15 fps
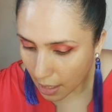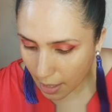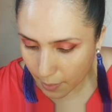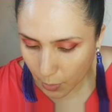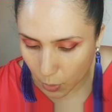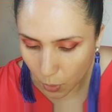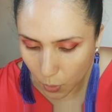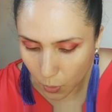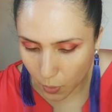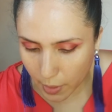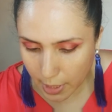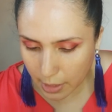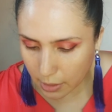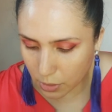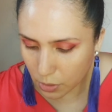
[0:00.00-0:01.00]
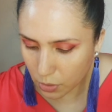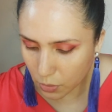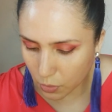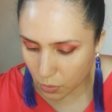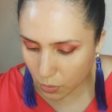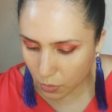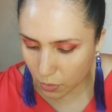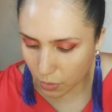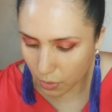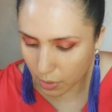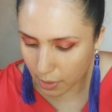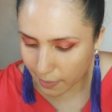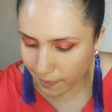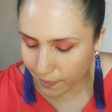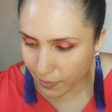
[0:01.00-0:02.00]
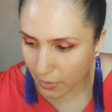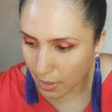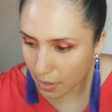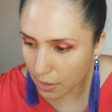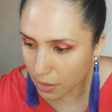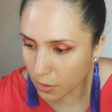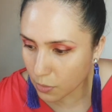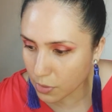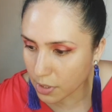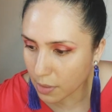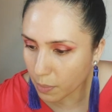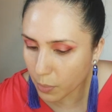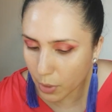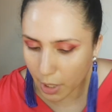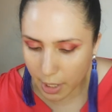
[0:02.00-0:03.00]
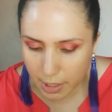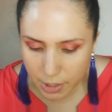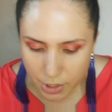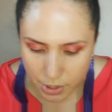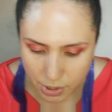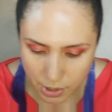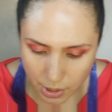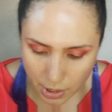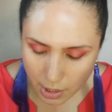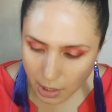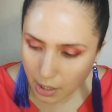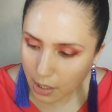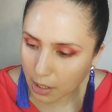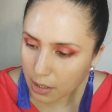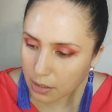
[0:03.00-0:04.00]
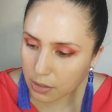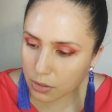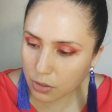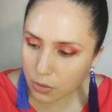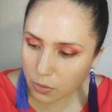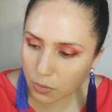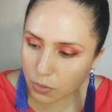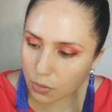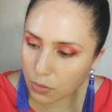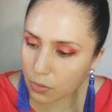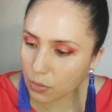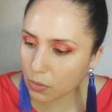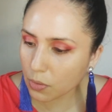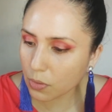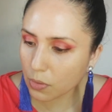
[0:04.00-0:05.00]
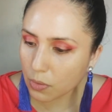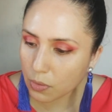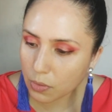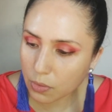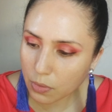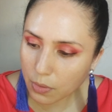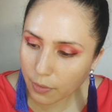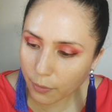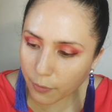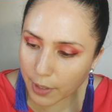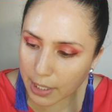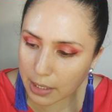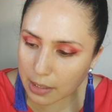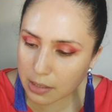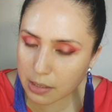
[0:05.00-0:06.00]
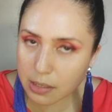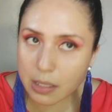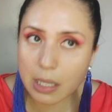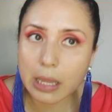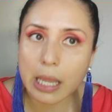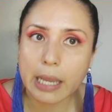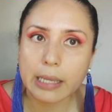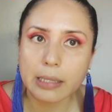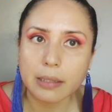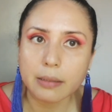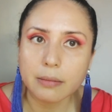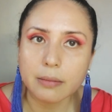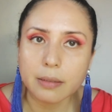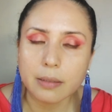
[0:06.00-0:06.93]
I'm going to use a brush to fix the line.